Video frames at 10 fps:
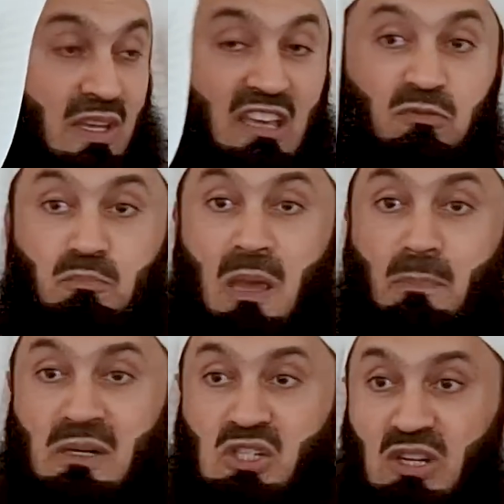If
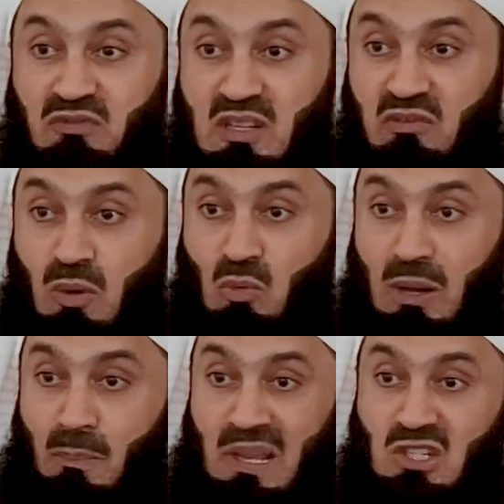people shifted from
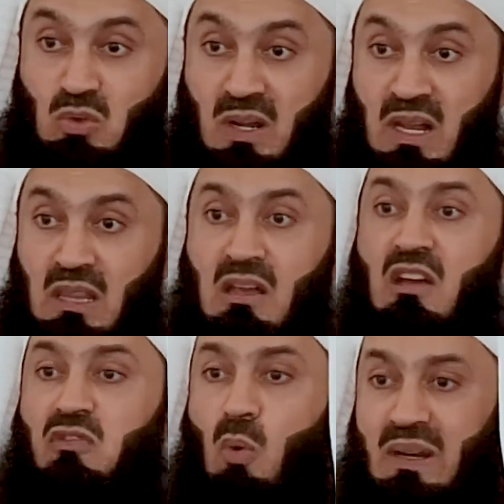one place to another
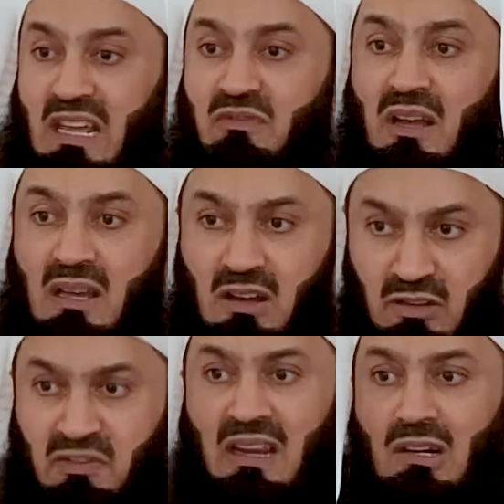for whatever
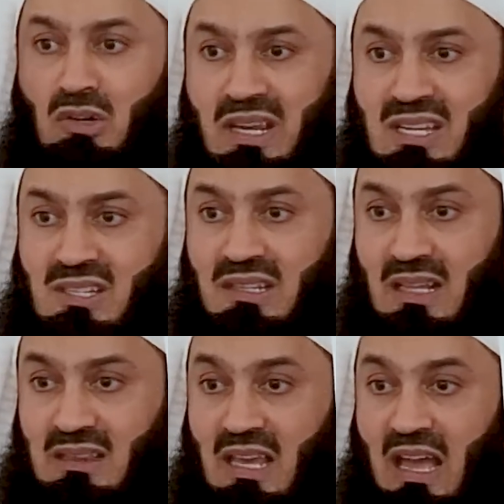valid reason
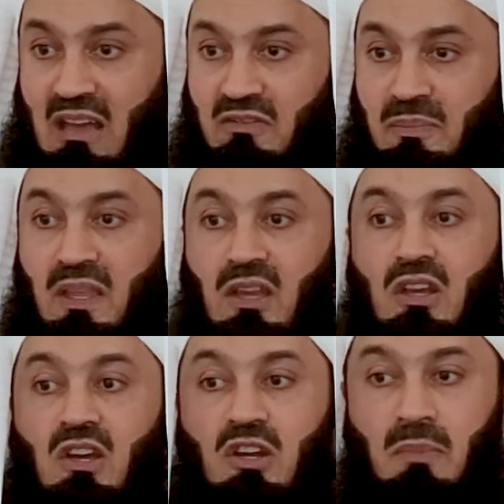that they have,
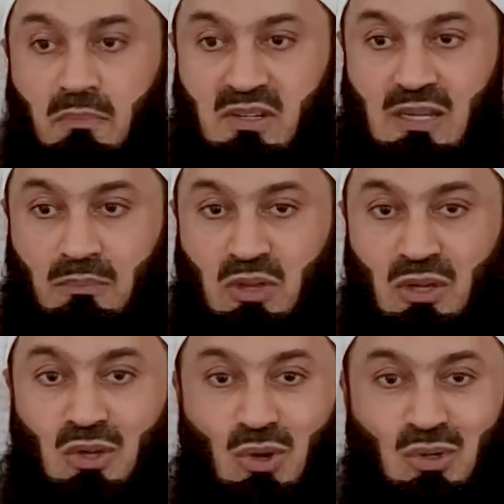remember
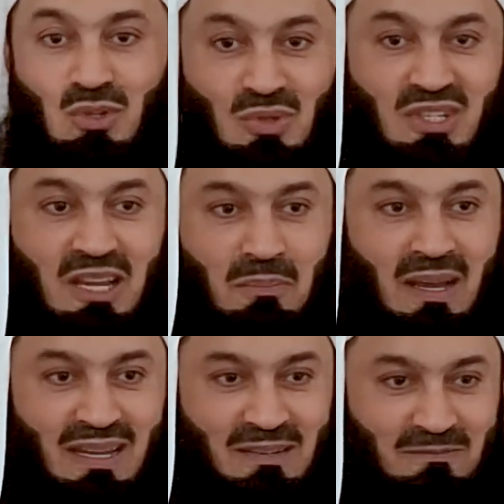something, your duty and
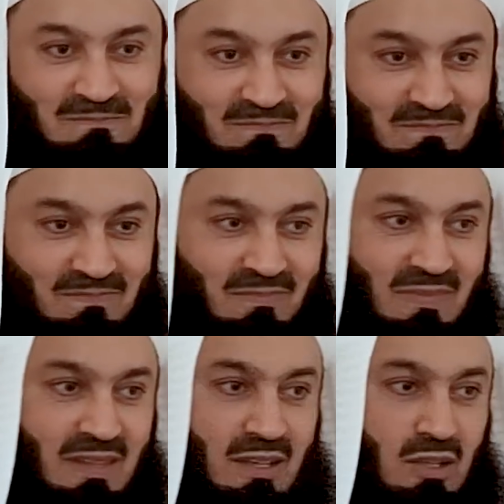mine,
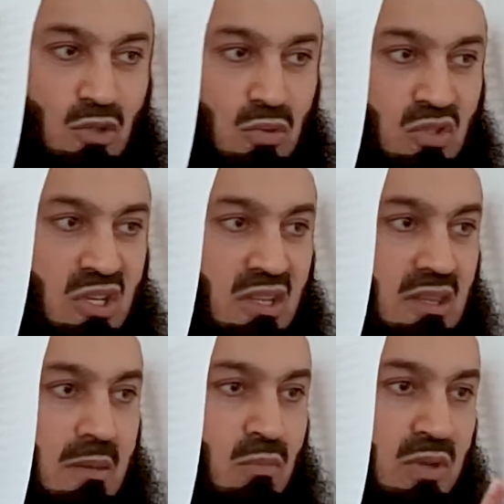to treat
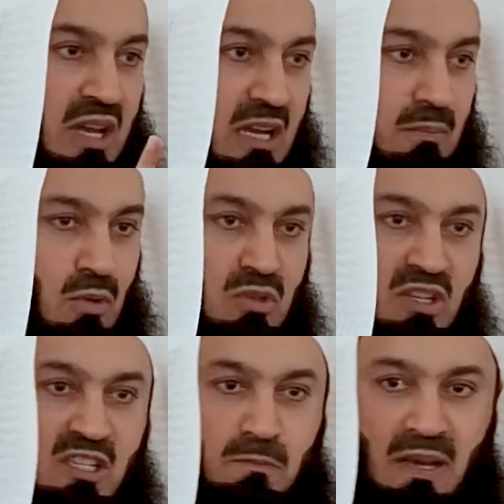them with utmost
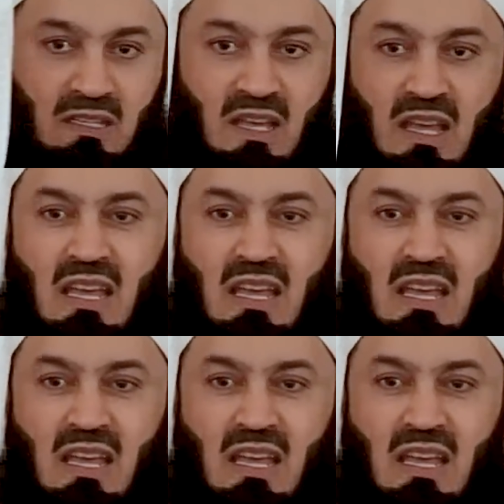respect.